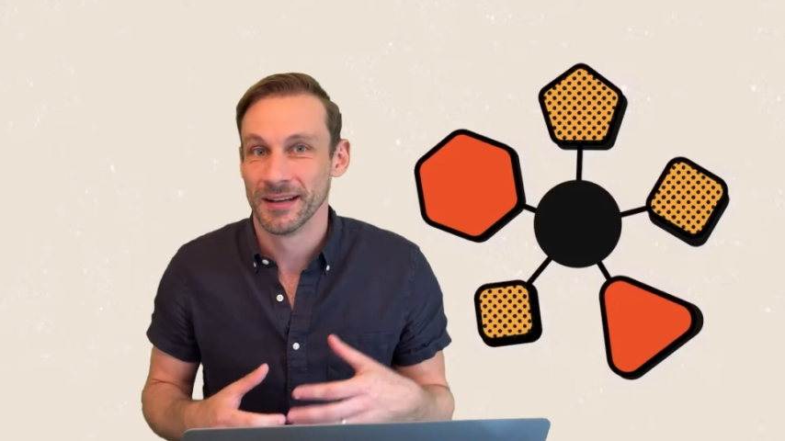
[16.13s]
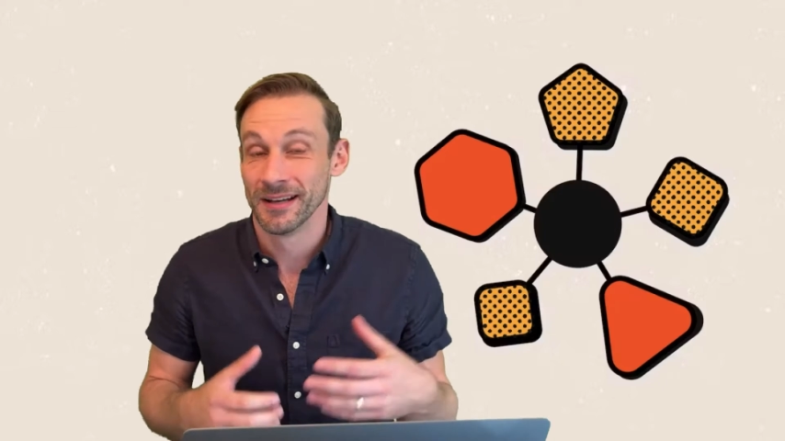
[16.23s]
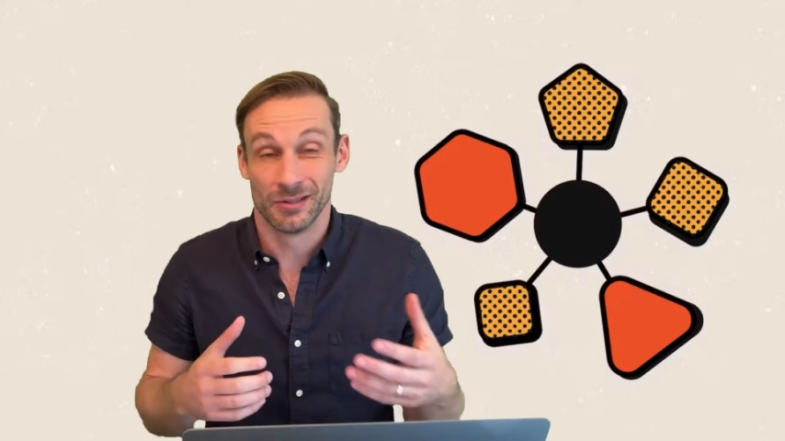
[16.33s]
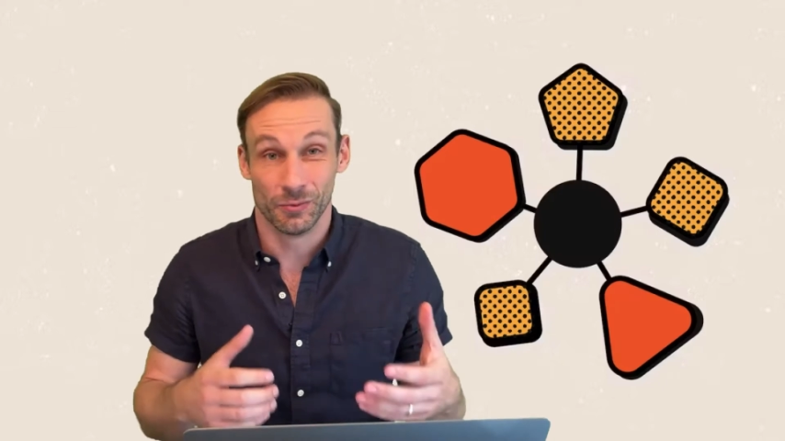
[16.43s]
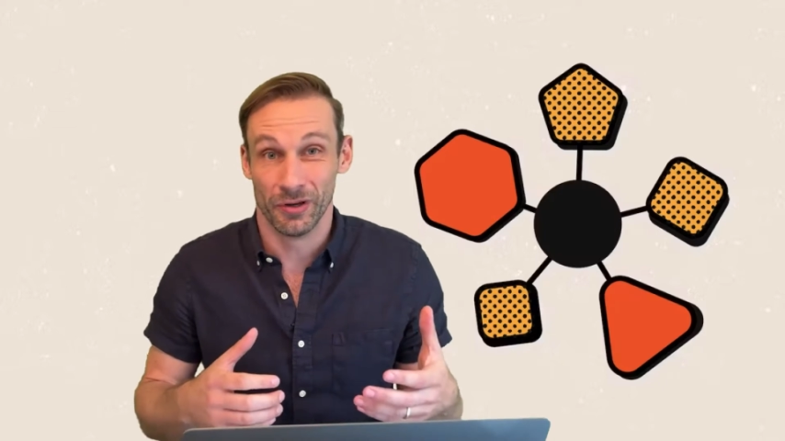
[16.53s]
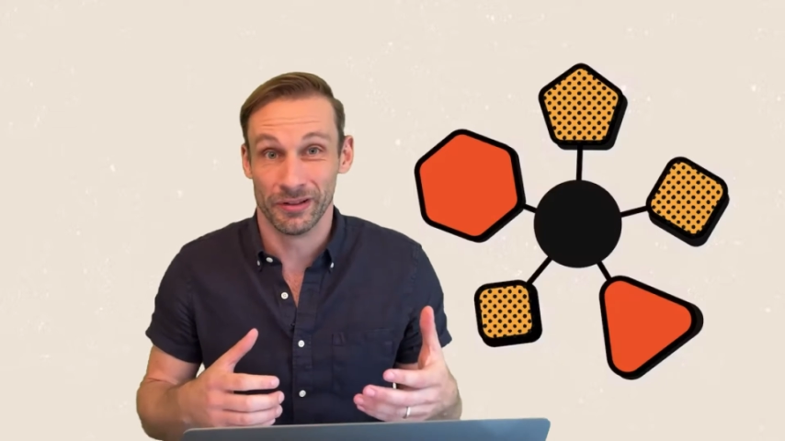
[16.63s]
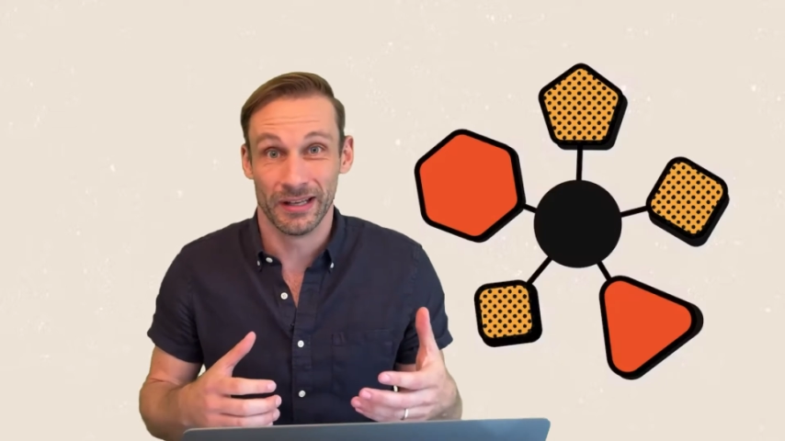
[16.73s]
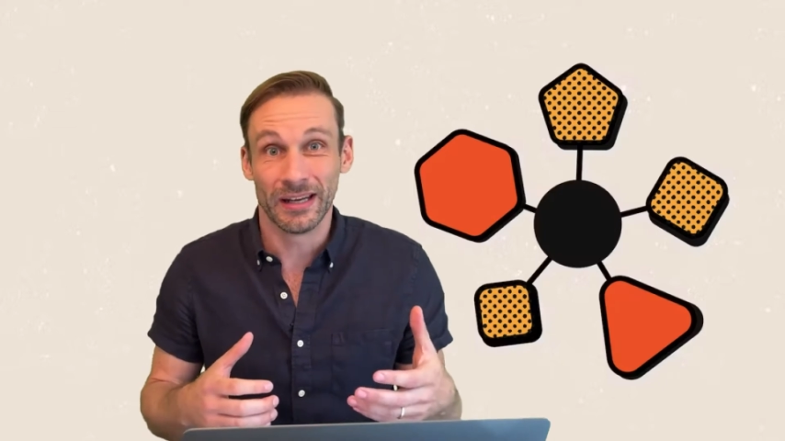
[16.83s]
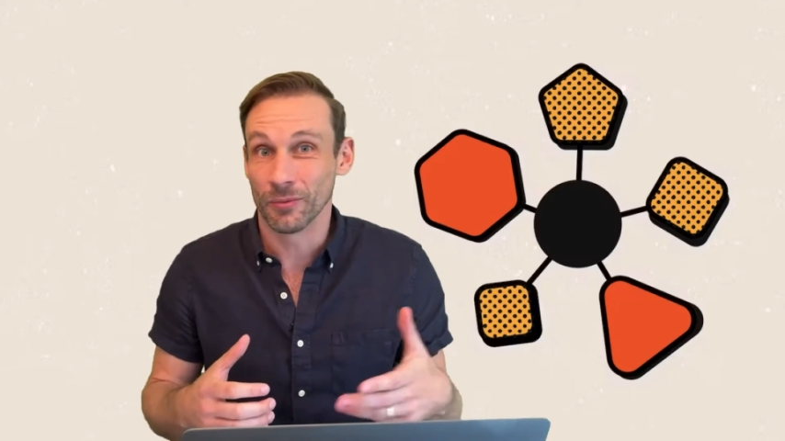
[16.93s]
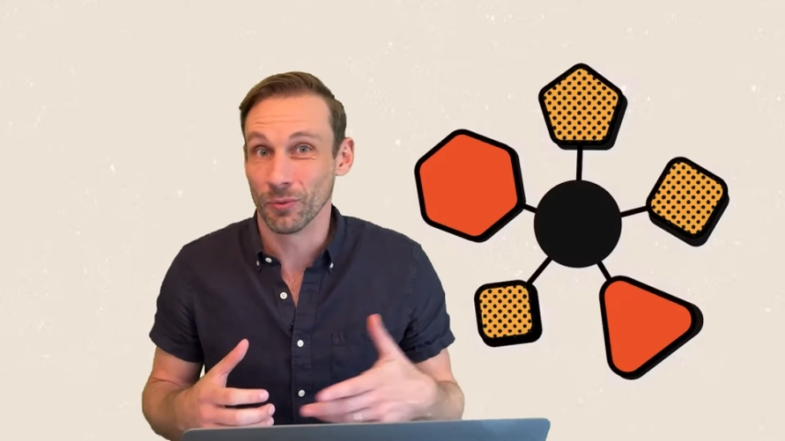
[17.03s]
It's one
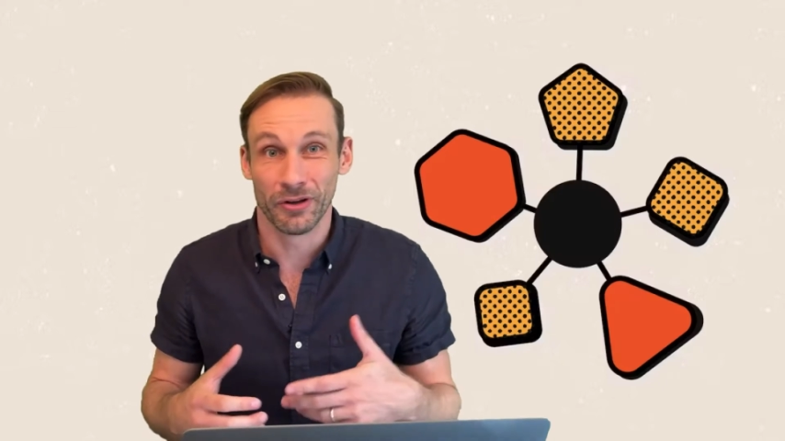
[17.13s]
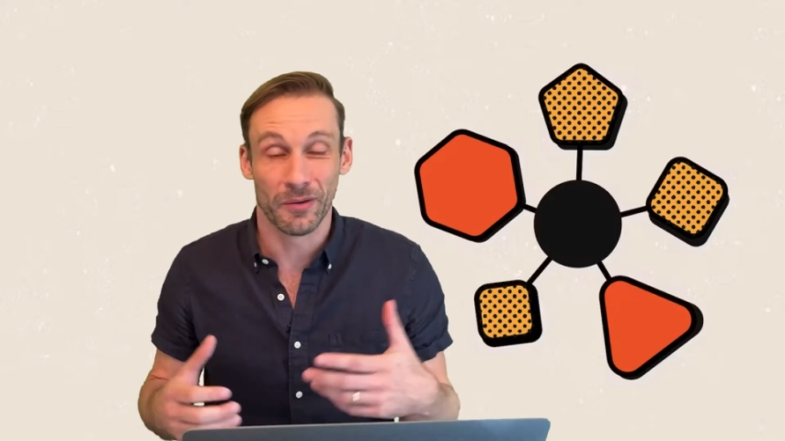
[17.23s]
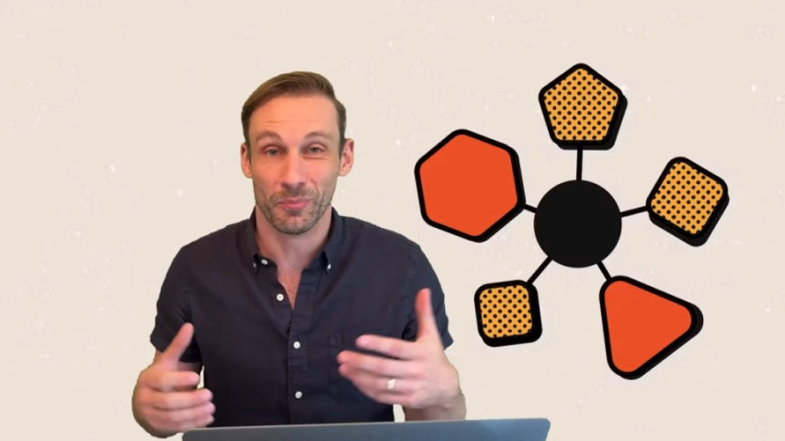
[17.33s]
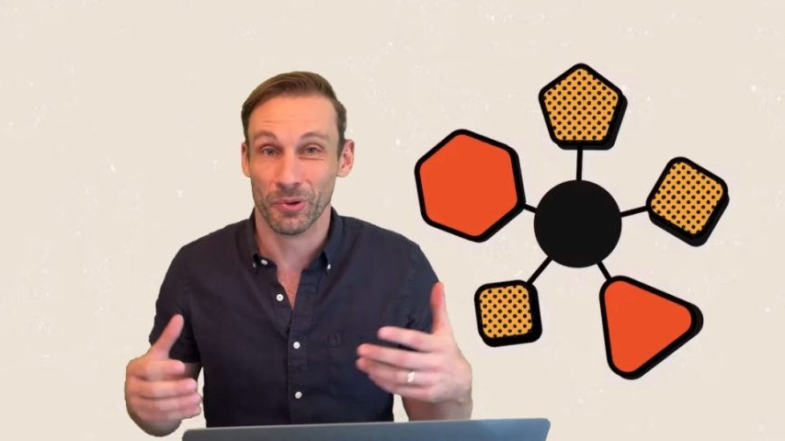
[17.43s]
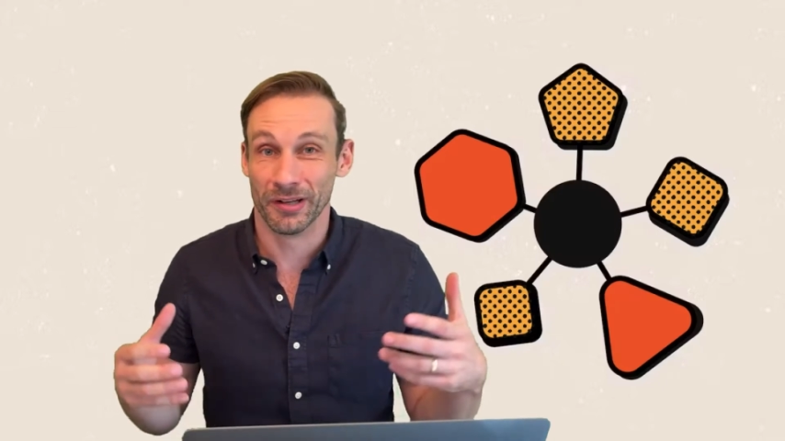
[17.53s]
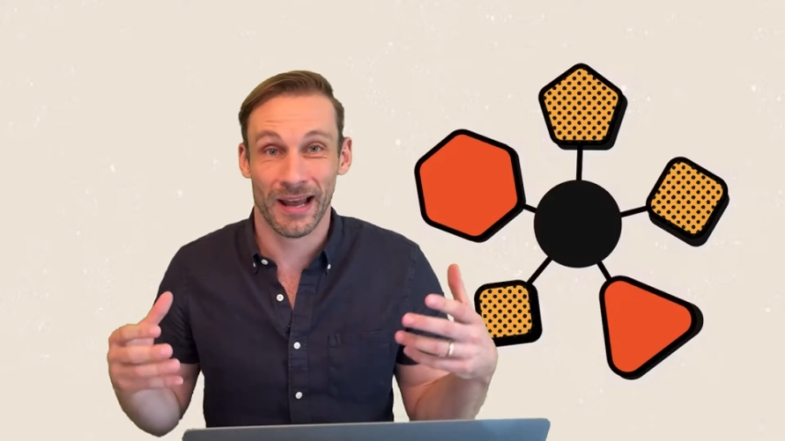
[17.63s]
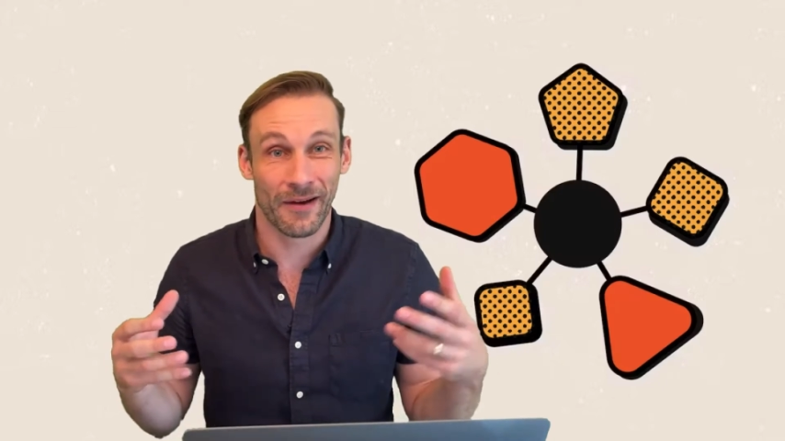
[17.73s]
link where you can put